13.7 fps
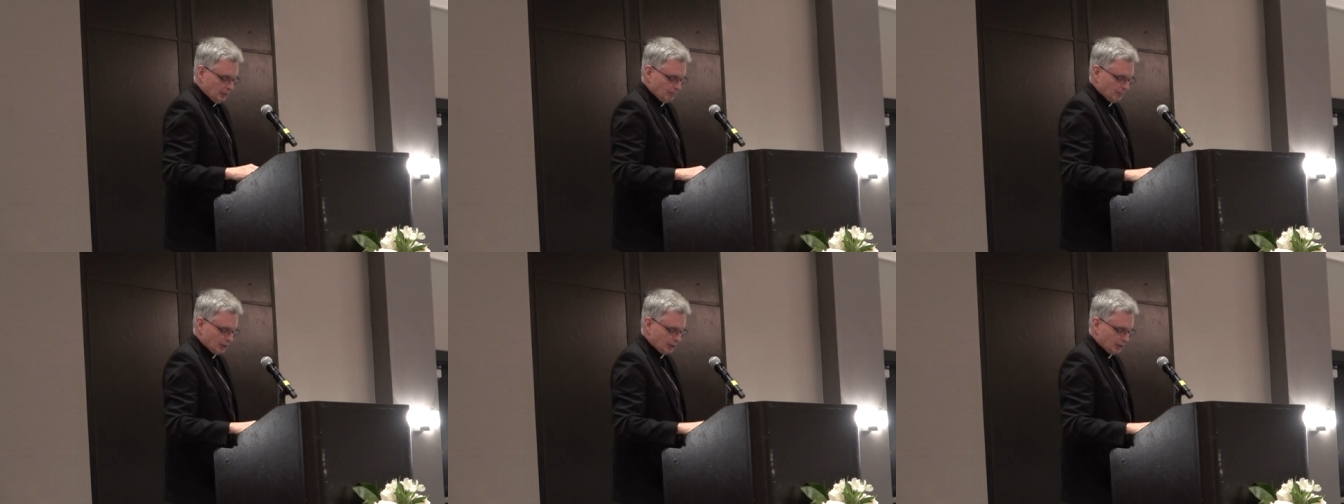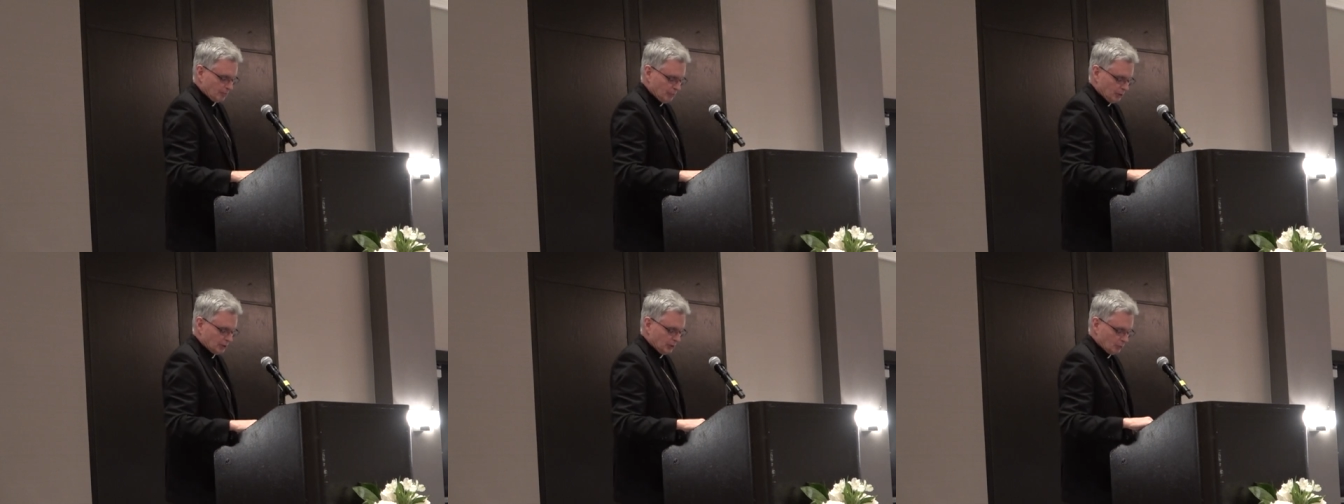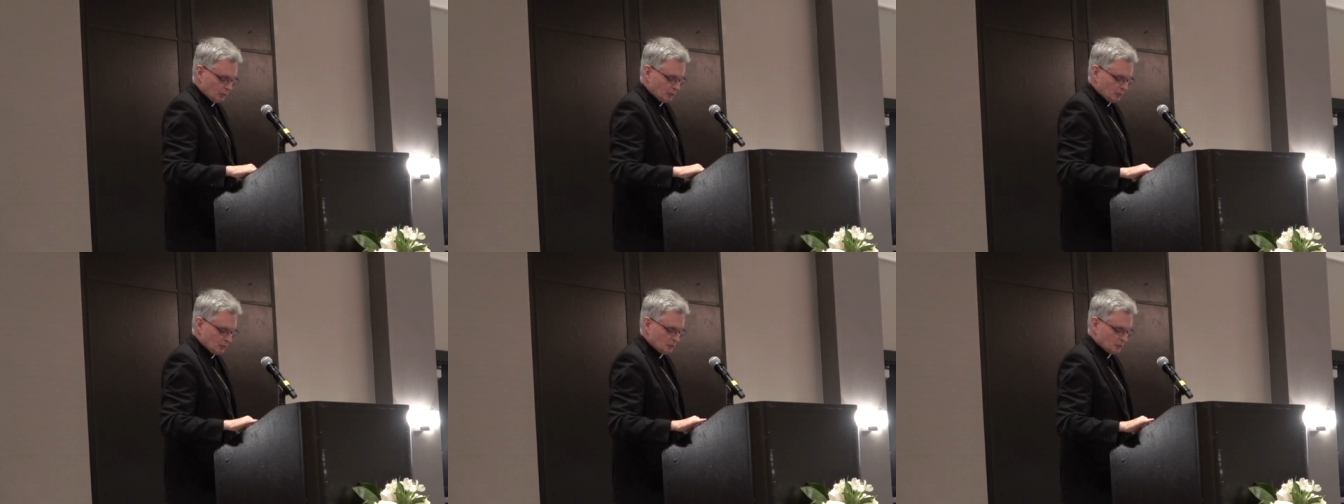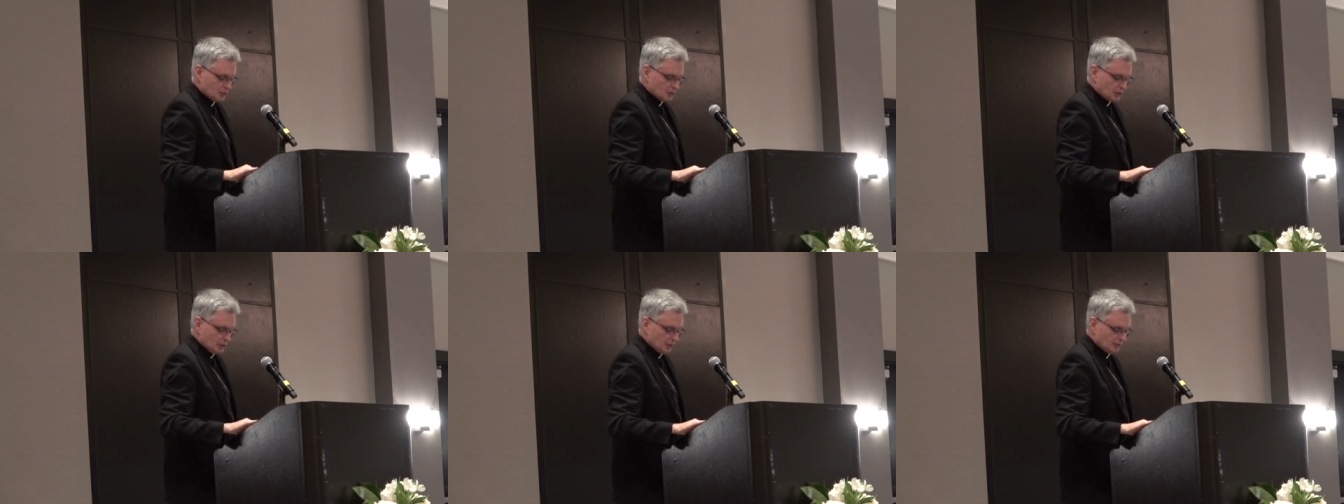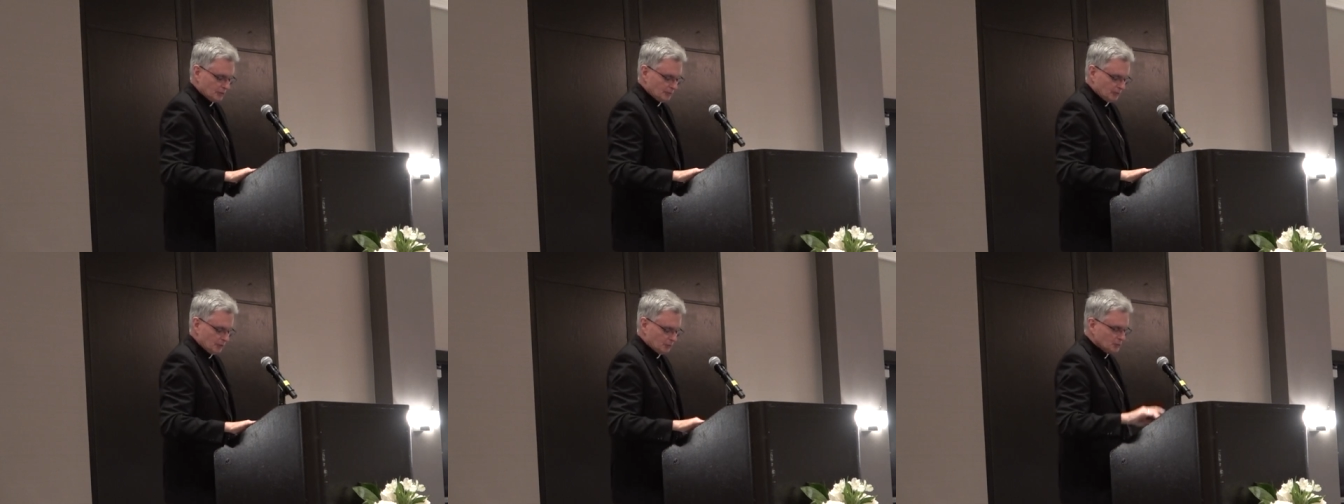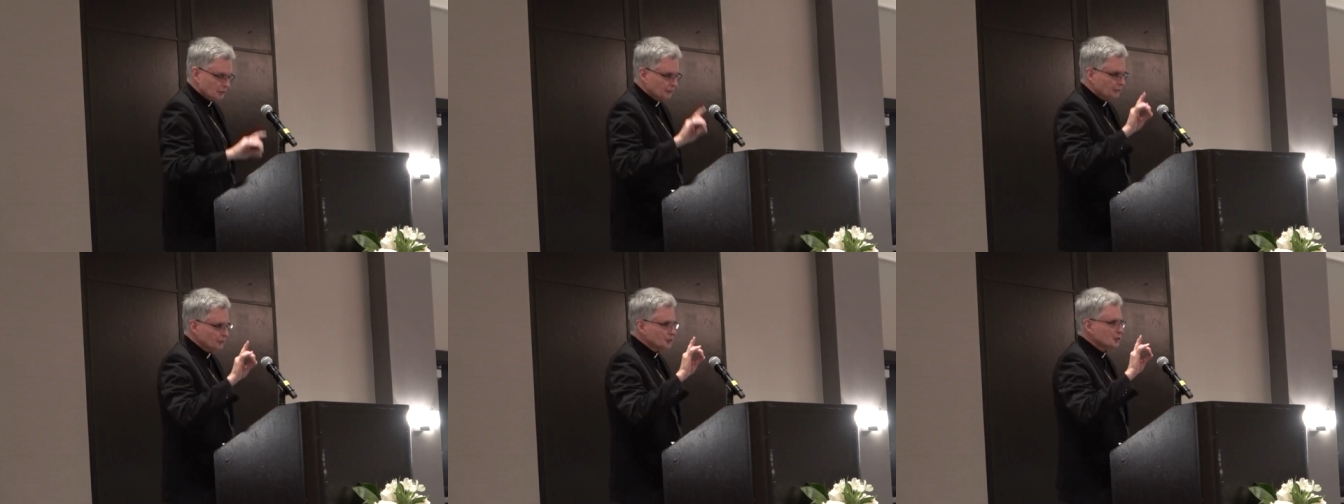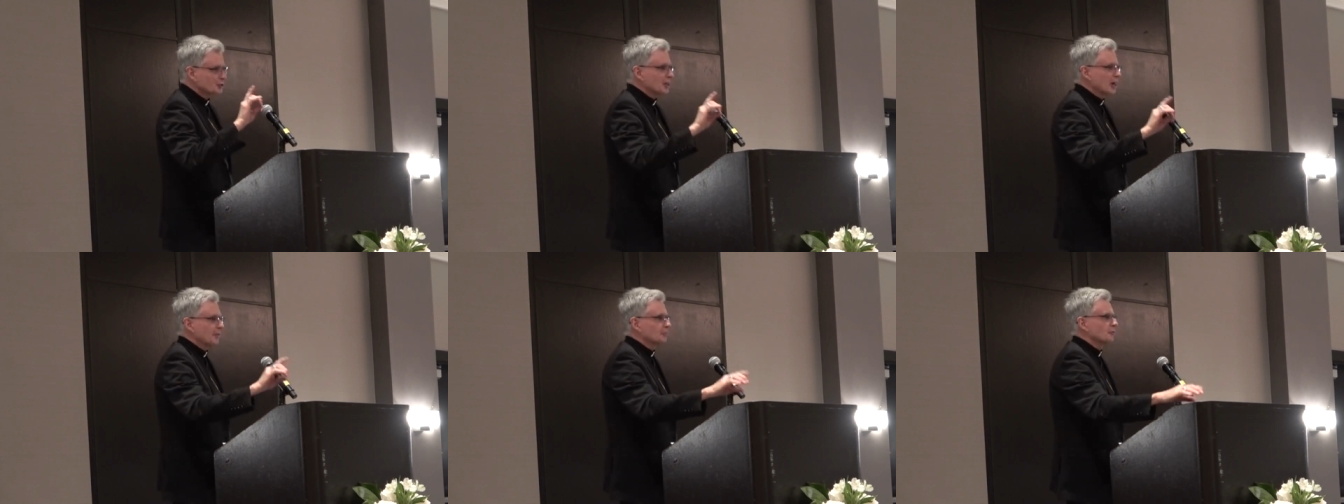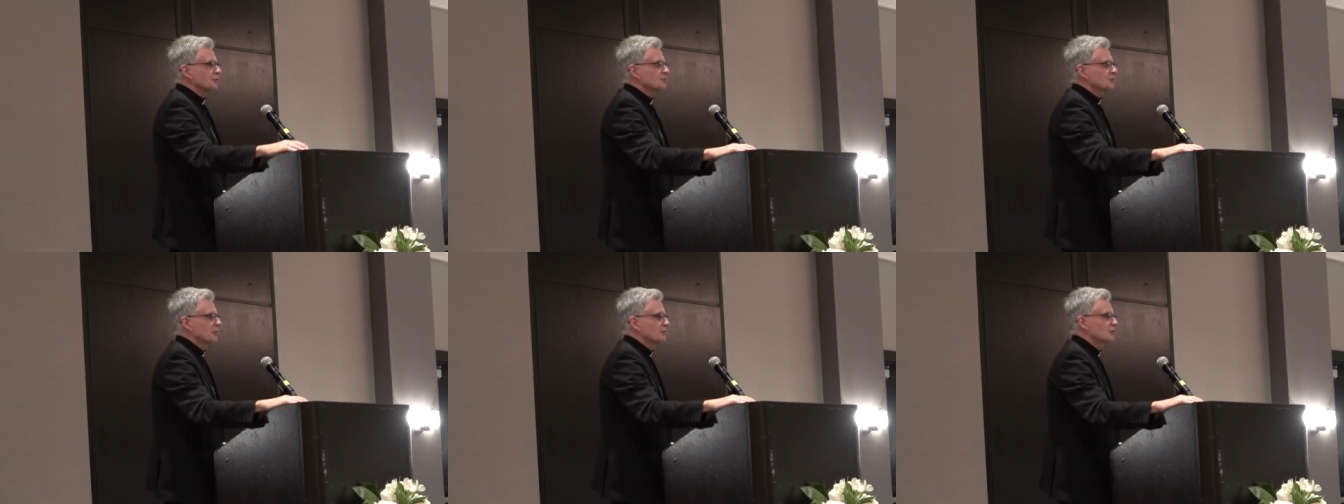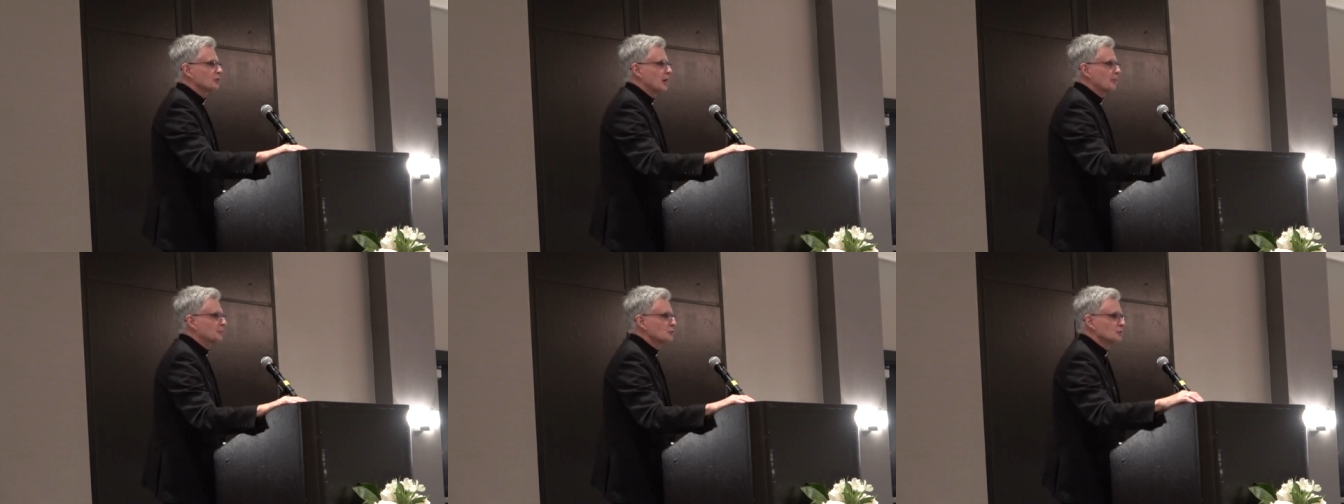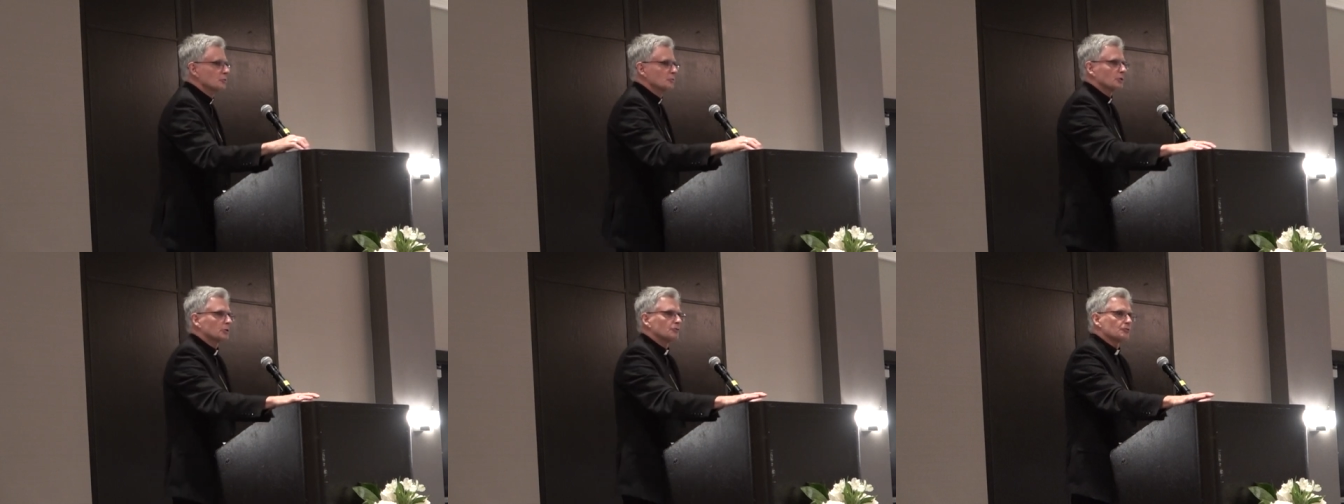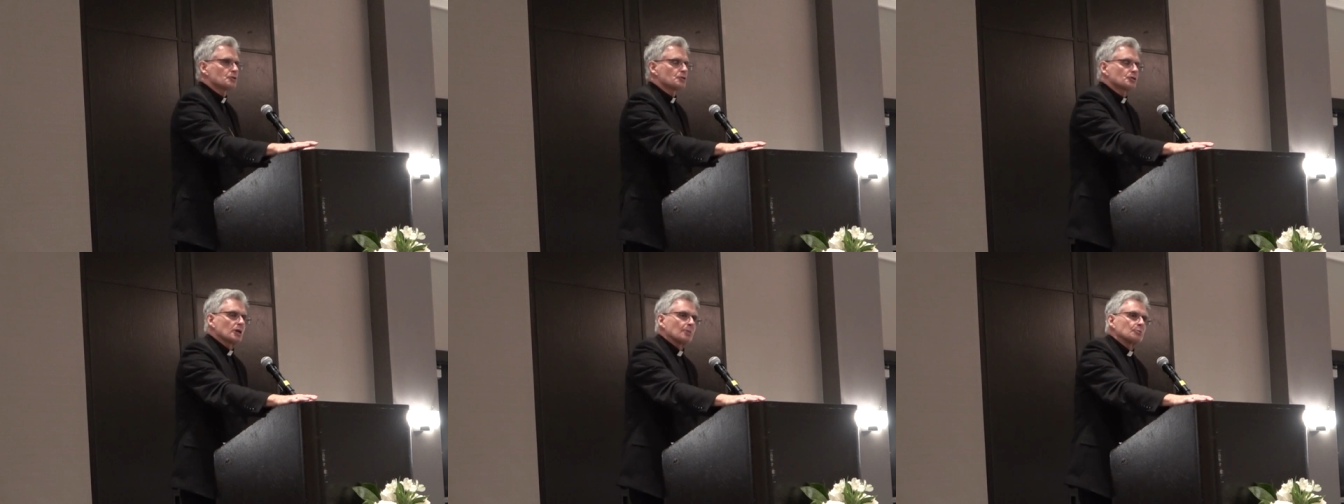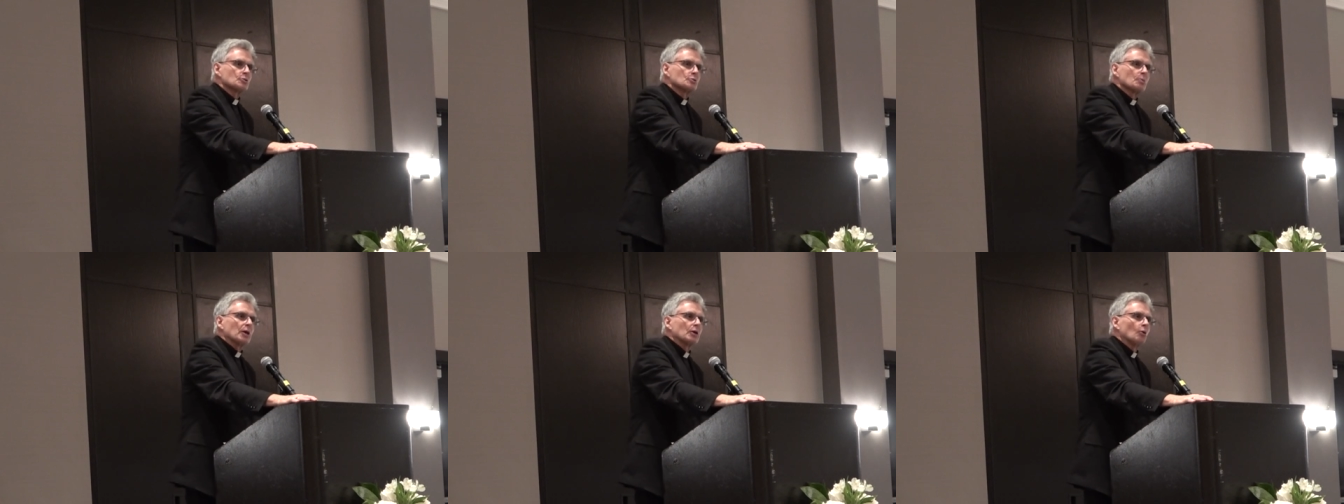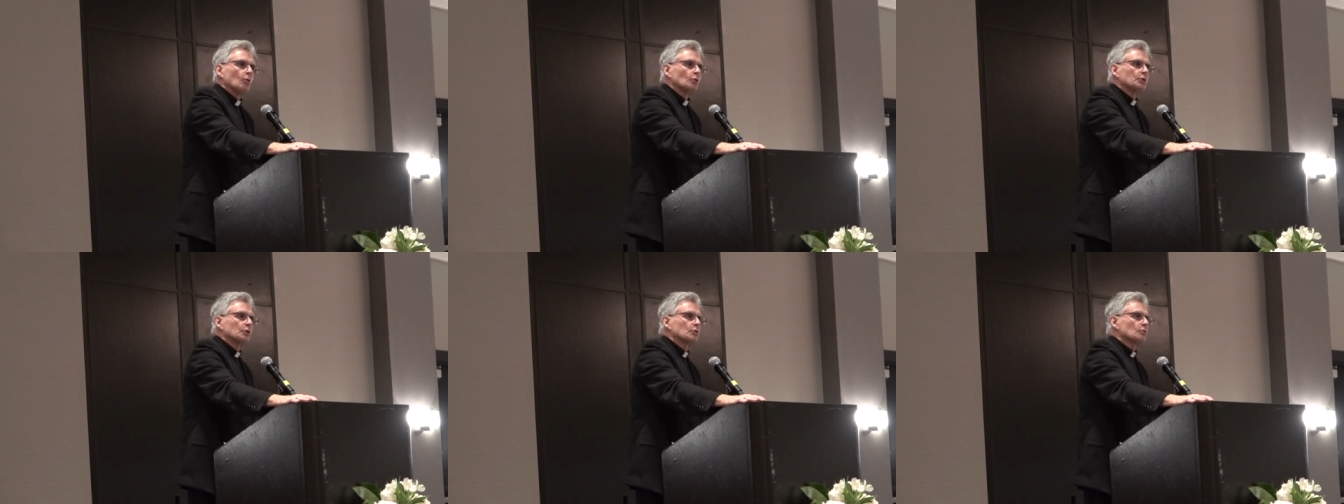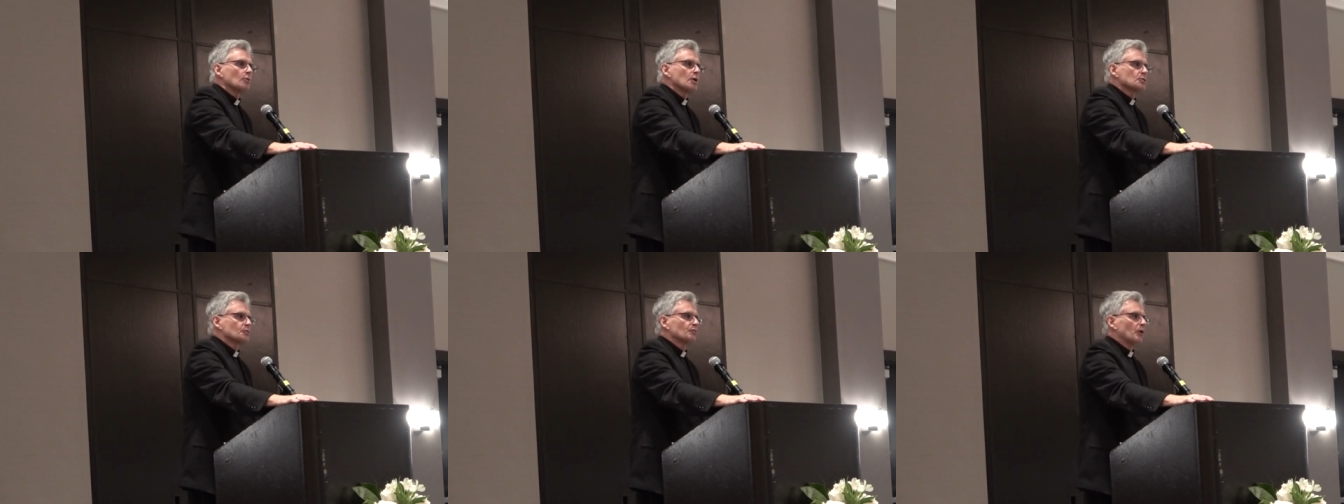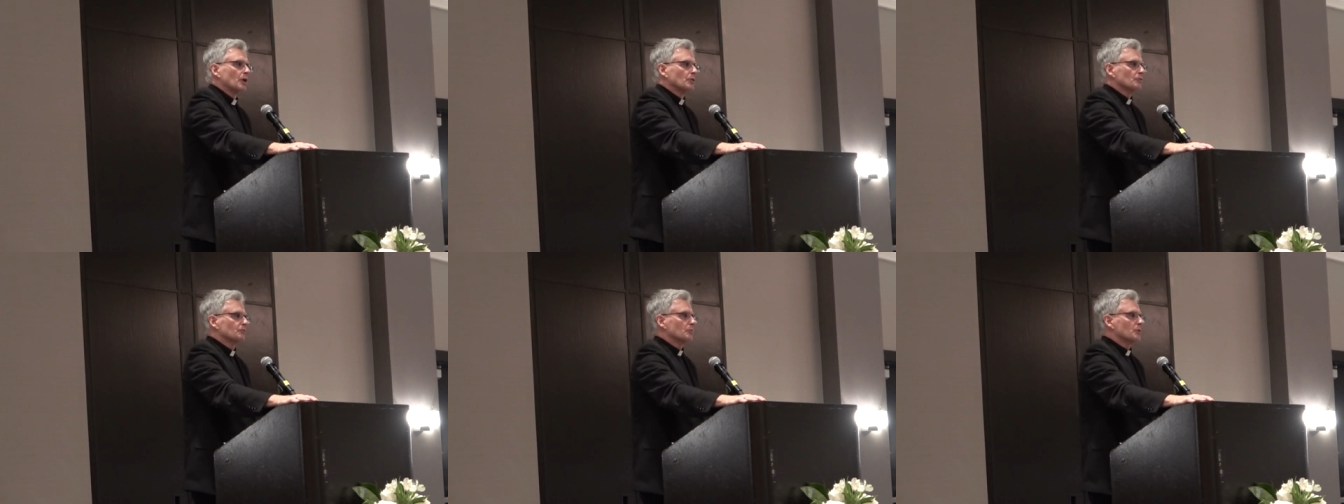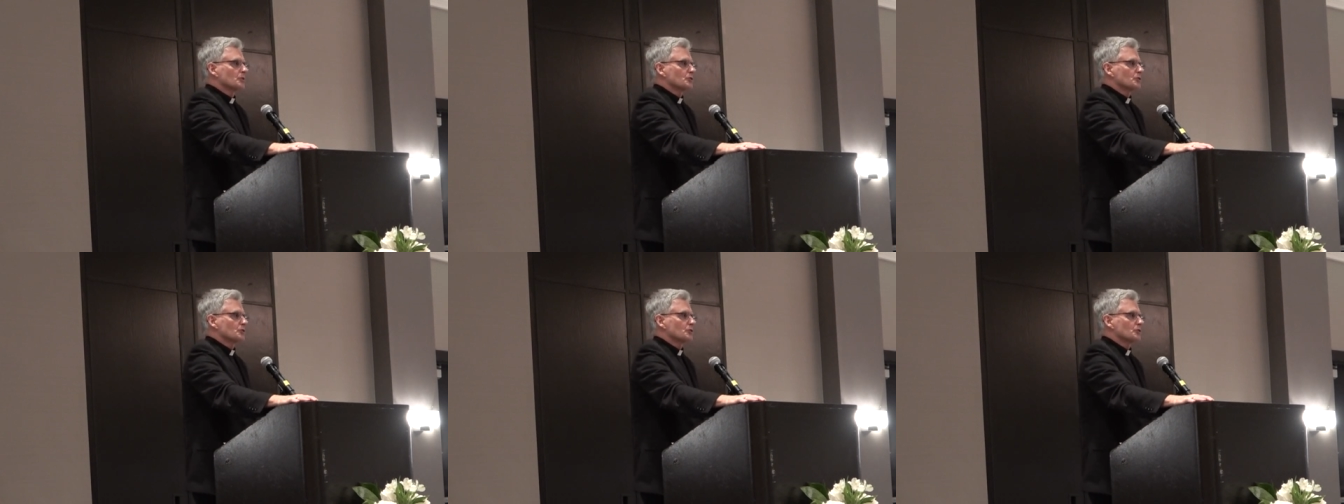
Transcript: But on a book that we received, there was the first chapter. There's seven chapters in the book. The first chapter is by a Holy Cross father from